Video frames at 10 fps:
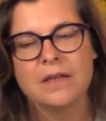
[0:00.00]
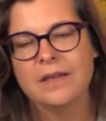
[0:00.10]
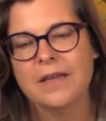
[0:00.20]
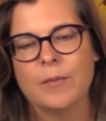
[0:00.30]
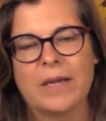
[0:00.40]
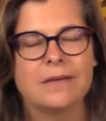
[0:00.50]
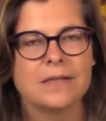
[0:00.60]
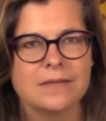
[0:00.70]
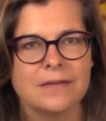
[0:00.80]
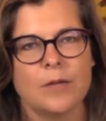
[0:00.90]
my
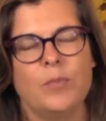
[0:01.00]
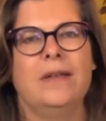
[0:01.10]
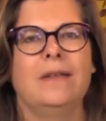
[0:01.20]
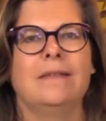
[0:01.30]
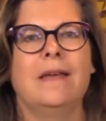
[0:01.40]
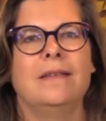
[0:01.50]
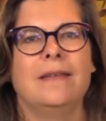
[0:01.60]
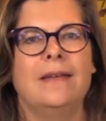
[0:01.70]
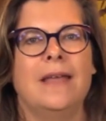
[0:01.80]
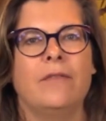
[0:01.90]
cousin had appendicitis,
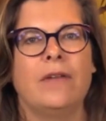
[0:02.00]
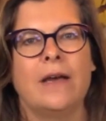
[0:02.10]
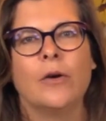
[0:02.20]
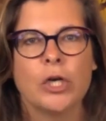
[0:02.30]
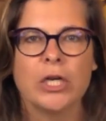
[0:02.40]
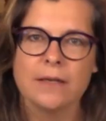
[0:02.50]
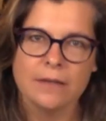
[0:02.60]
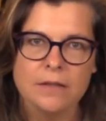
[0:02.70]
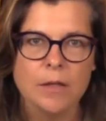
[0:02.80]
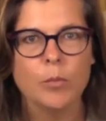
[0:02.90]
had to have it out, could have
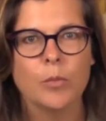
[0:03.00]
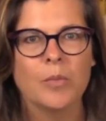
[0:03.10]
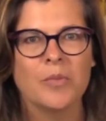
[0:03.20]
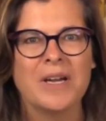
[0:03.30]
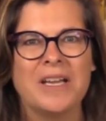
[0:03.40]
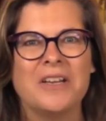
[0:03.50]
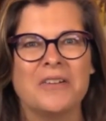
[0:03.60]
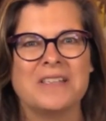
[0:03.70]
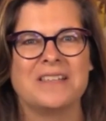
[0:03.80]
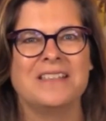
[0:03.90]
killed him. Right? You know,
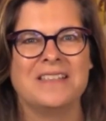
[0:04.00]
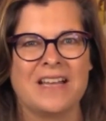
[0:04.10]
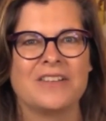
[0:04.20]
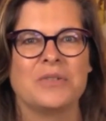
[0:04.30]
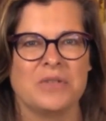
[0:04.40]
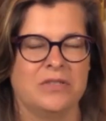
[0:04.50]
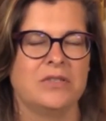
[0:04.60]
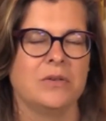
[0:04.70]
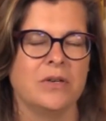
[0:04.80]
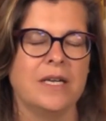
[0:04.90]
it's that sort of
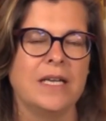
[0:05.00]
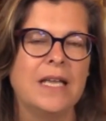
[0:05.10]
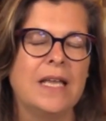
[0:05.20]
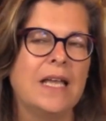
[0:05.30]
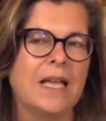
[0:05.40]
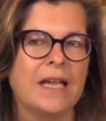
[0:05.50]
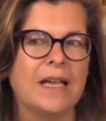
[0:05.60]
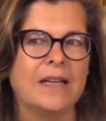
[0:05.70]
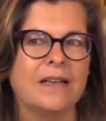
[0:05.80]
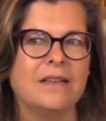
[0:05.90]
story.
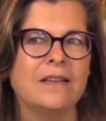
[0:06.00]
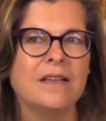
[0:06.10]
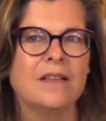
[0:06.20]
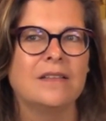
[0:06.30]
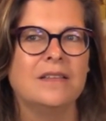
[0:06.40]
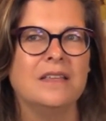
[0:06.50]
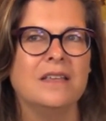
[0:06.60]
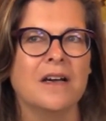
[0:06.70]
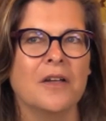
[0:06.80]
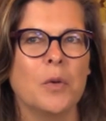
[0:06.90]
And
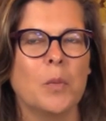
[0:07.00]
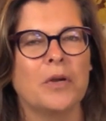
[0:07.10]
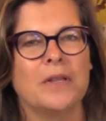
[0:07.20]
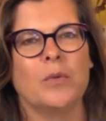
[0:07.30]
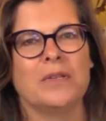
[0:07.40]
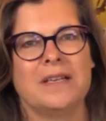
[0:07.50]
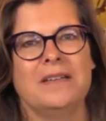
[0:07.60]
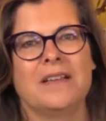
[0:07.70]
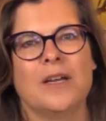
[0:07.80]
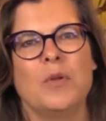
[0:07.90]
the other word that will tend
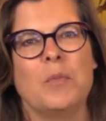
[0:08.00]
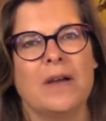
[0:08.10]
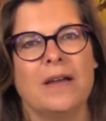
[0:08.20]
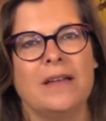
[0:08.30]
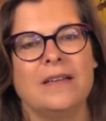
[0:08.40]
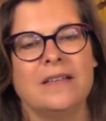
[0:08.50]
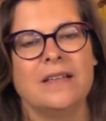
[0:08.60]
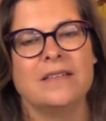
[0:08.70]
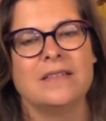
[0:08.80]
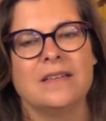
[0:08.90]
to come to mind
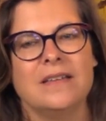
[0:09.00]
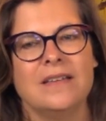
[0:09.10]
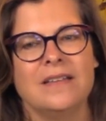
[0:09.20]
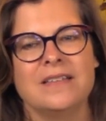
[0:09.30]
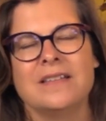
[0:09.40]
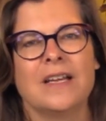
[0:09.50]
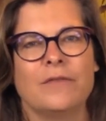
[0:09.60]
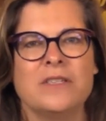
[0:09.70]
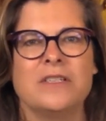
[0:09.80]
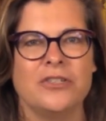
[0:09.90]
is, isn't that
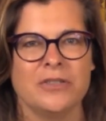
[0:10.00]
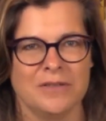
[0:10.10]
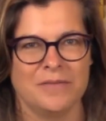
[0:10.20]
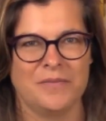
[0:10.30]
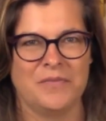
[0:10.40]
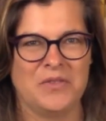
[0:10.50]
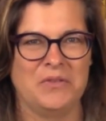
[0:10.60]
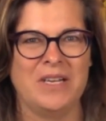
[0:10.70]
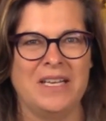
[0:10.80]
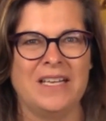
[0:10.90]
vestigial,
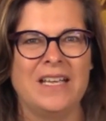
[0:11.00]
right?